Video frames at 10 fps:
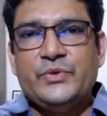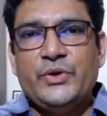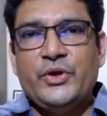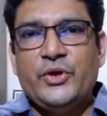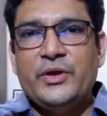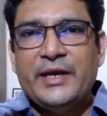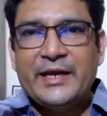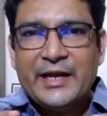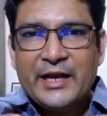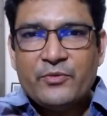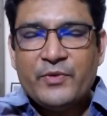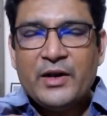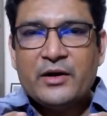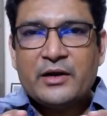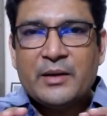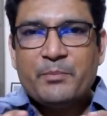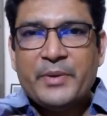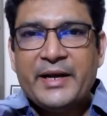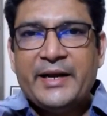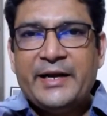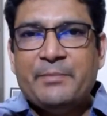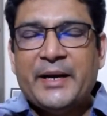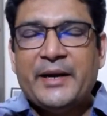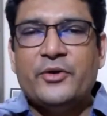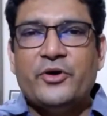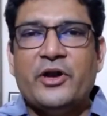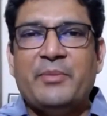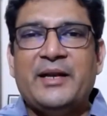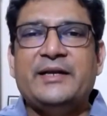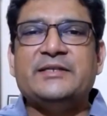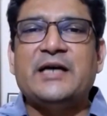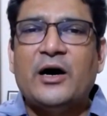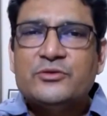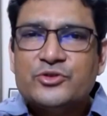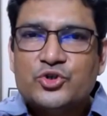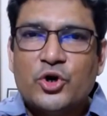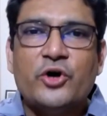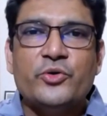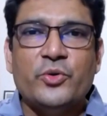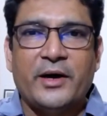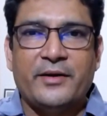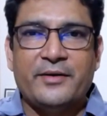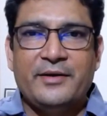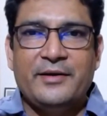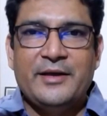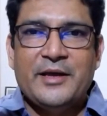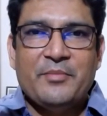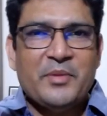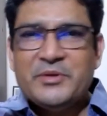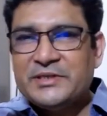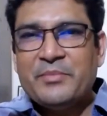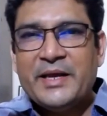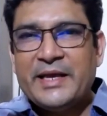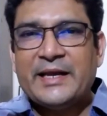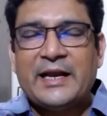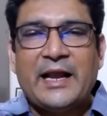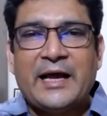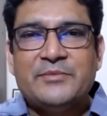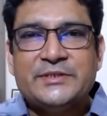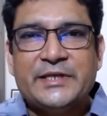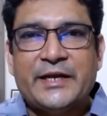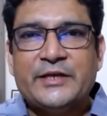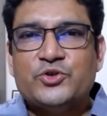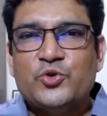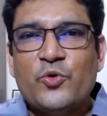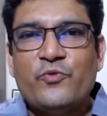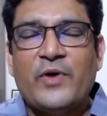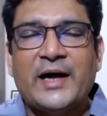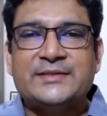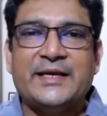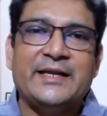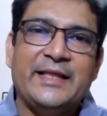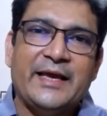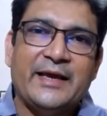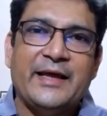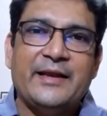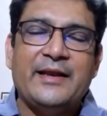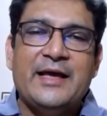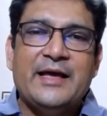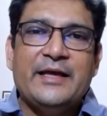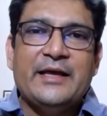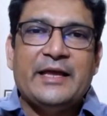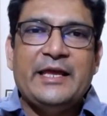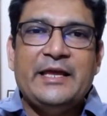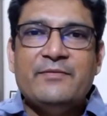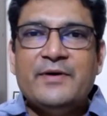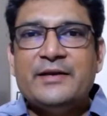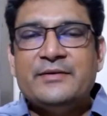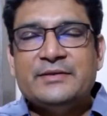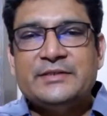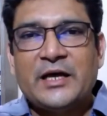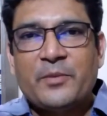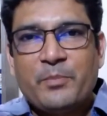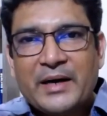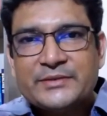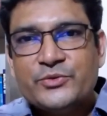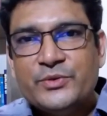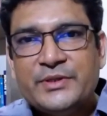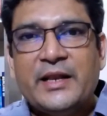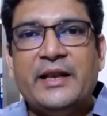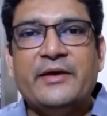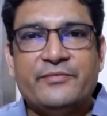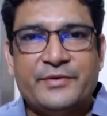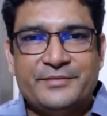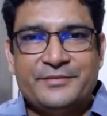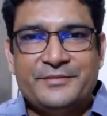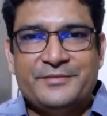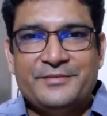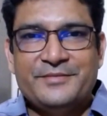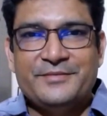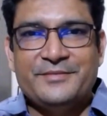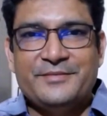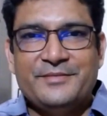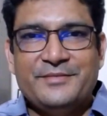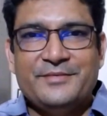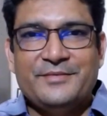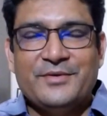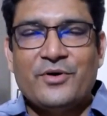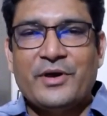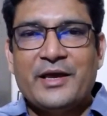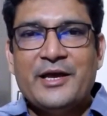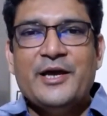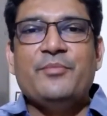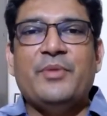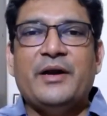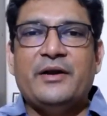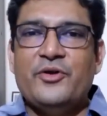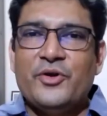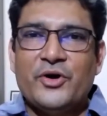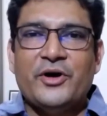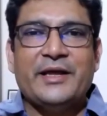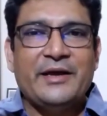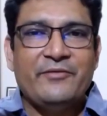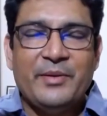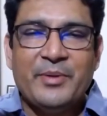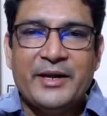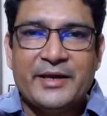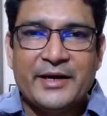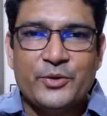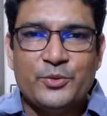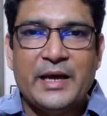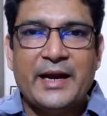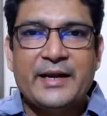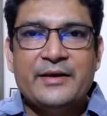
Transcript: it, it will completely depend on your abilities how strong you are maybe somebody can climb the staircase so fast they can they can even surpass you in the lift okay but not everybody can do that